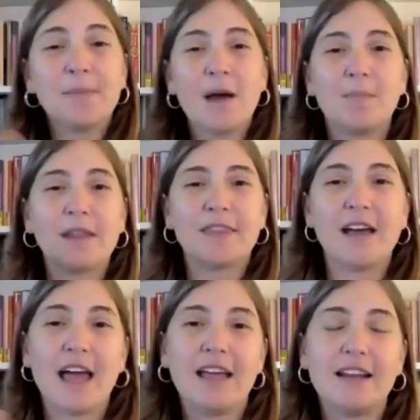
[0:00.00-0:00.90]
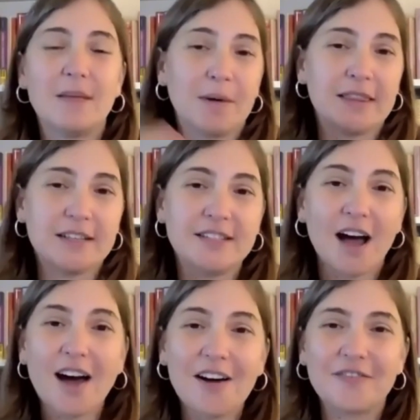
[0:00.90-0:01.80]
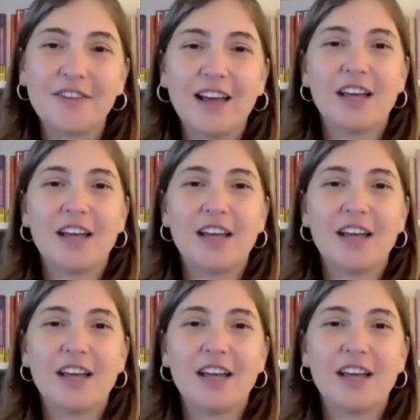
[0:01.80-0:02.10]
But the dove,